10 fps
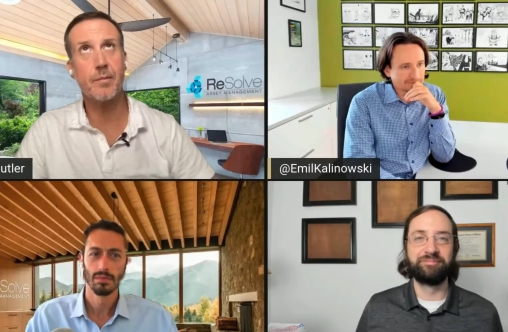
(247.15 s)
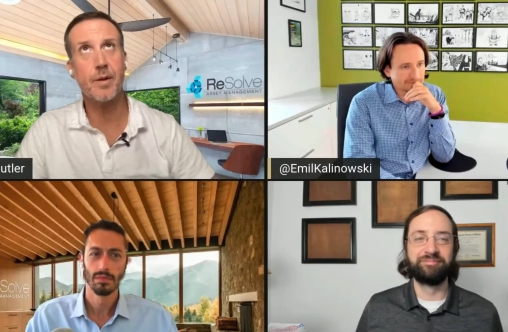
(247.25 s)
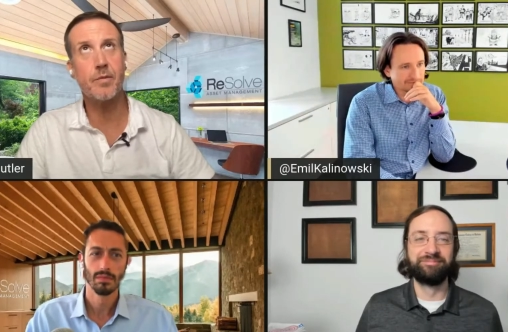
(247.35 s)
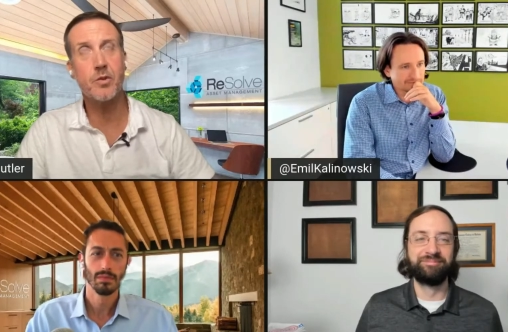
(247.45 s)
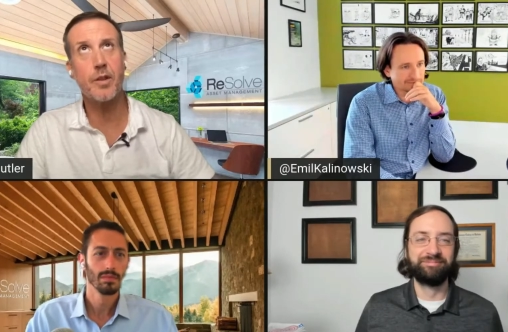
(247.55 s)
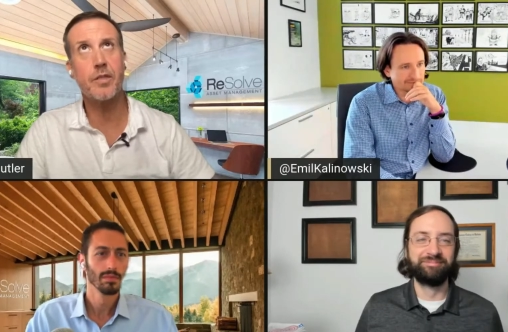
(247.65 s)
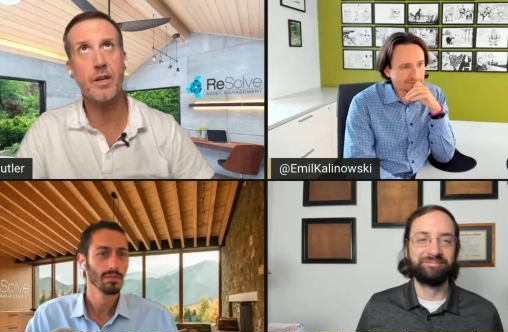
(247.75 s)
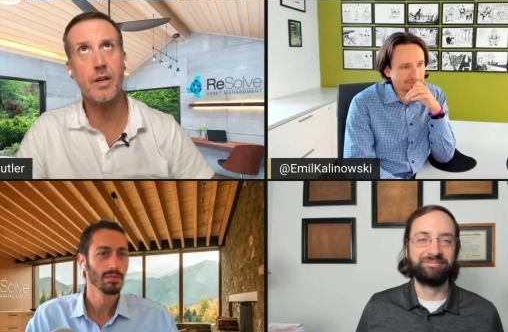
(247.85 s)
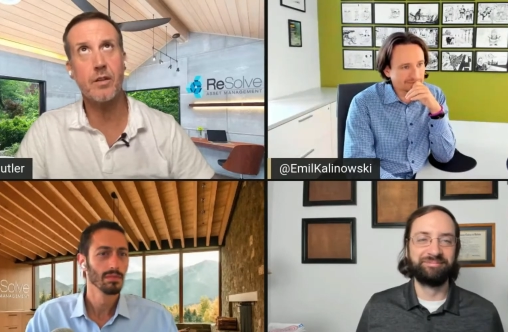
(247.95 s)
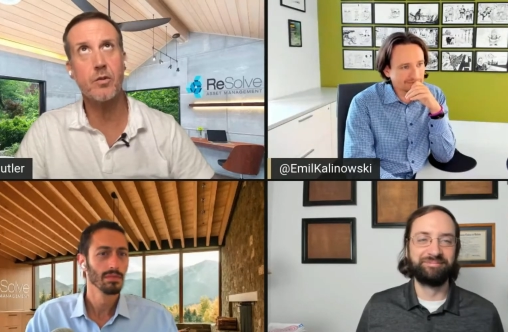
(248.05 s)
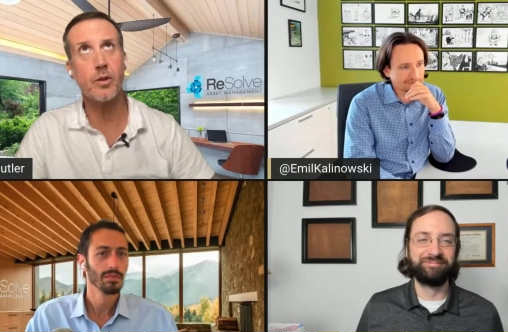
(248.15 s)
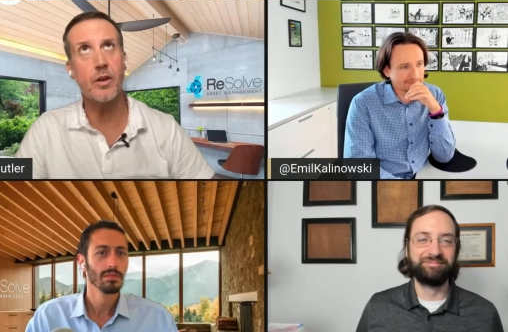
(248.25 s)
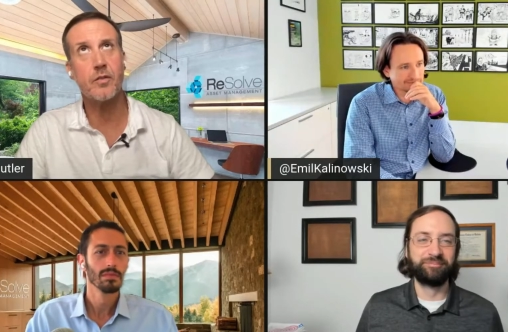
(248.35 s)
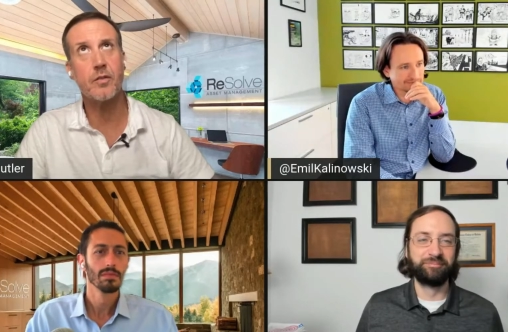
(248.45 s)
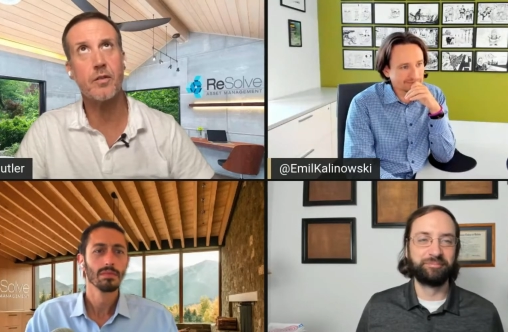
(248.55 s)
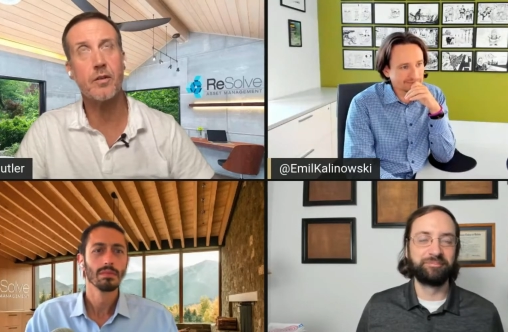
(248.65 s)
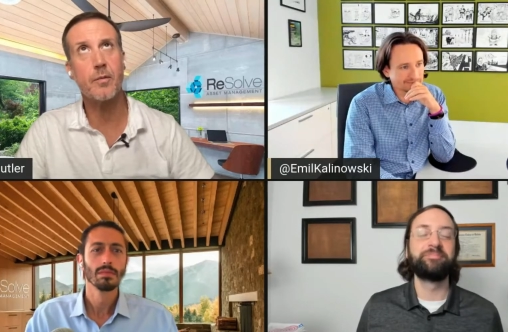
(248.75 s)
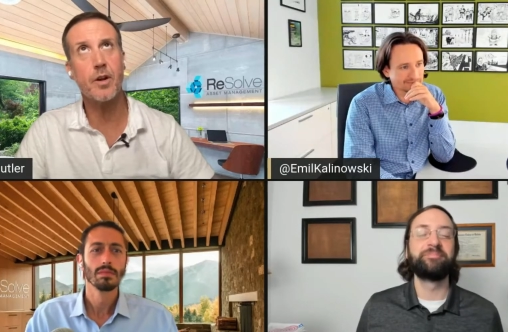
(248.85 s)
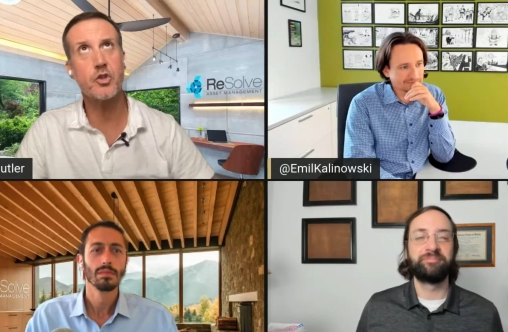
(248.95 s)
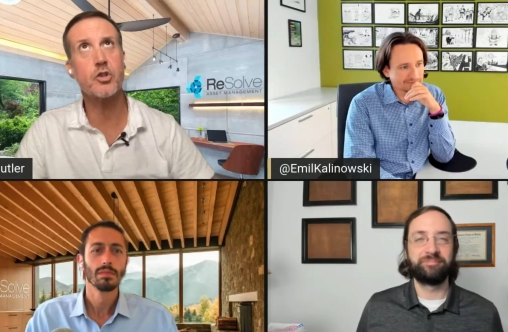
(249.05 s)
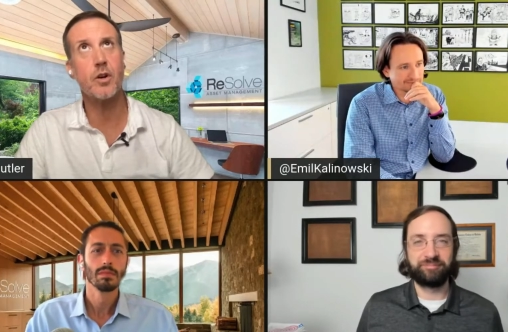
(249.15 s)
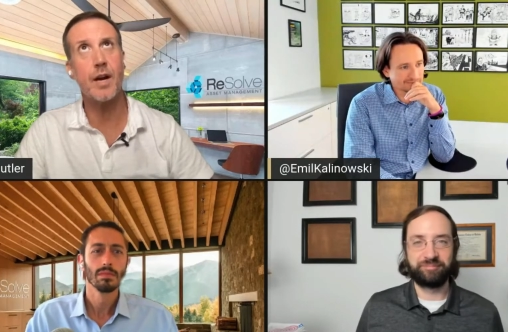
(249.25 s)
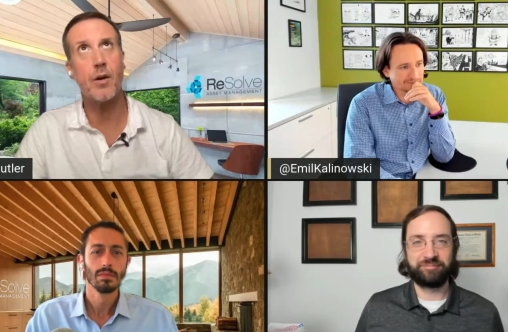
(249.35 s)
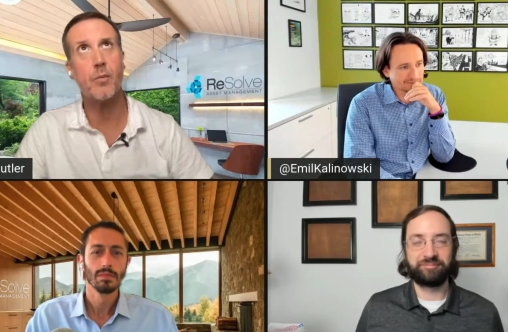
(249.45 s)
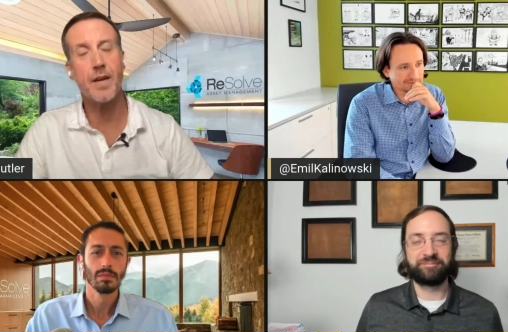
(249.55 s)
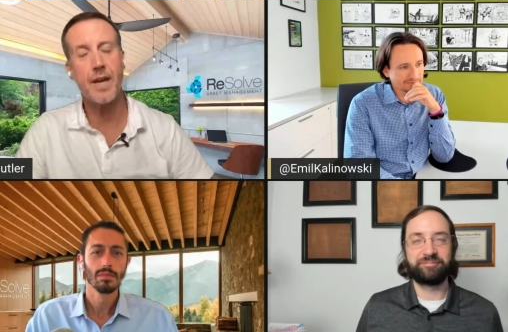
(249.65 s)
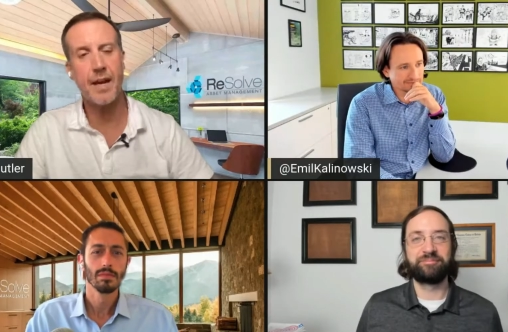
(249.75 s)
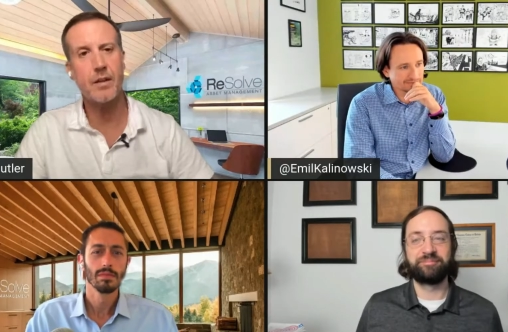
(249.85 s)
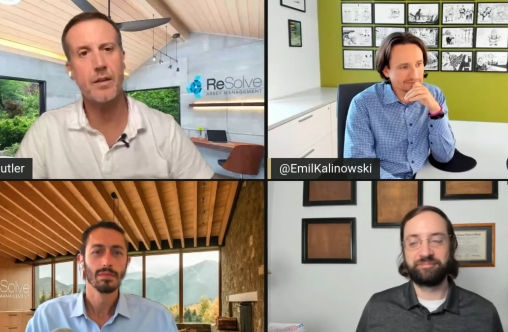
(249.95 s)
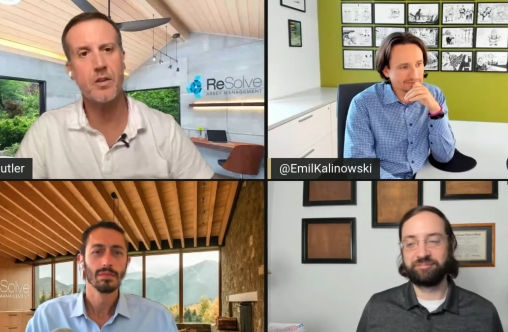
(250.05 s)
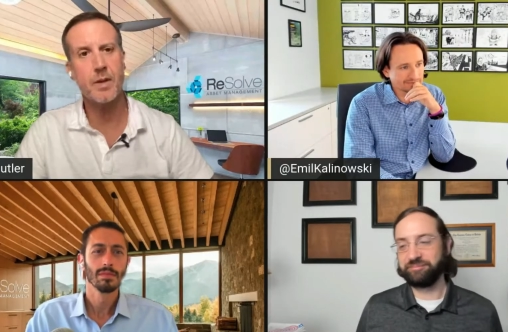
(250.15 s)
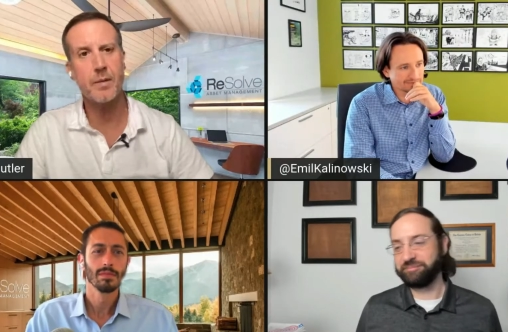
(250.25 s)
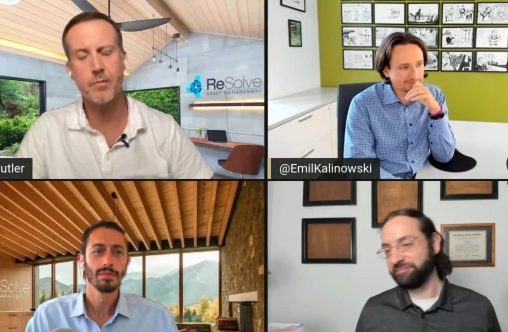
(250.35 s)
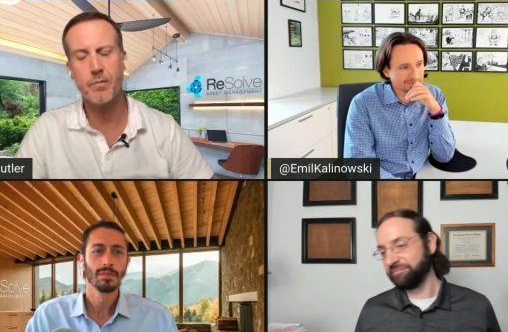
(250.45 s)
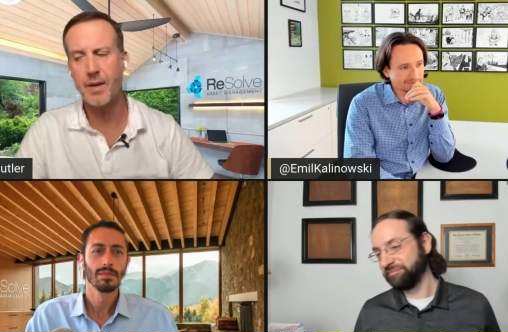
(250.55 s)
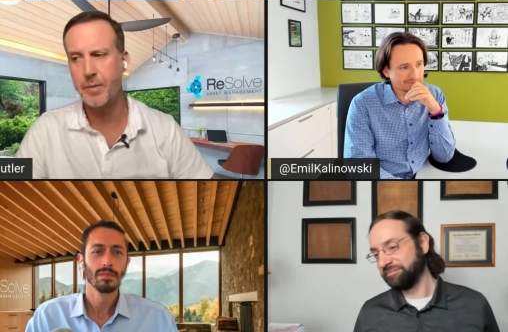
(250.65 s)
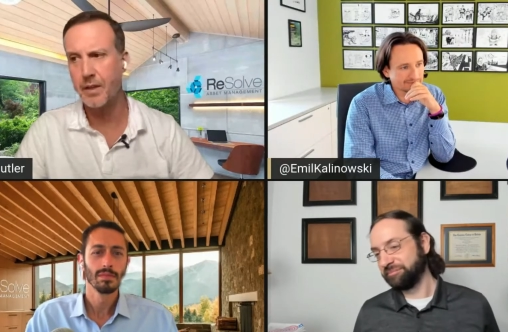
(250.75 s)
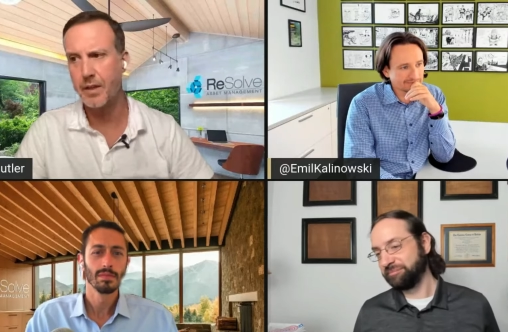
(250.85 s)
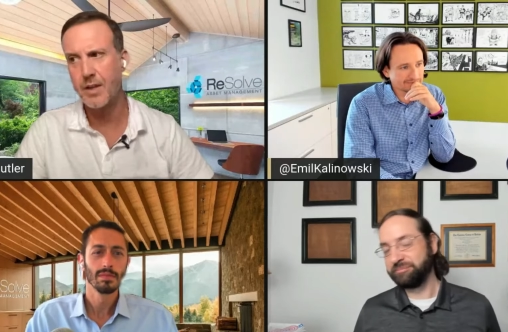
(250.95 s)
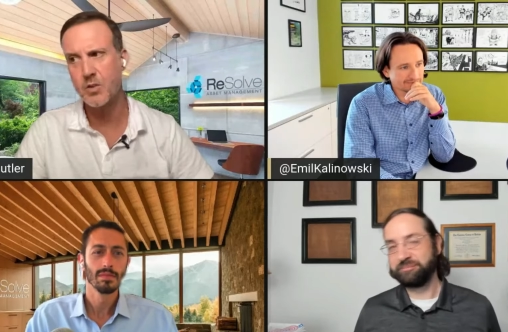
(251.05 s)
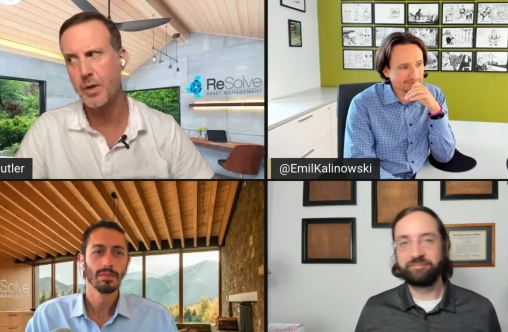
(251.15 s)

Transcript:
Speaker 1: I'm sort of thinking through this, and I'm not sure how mechanically this might might be the case,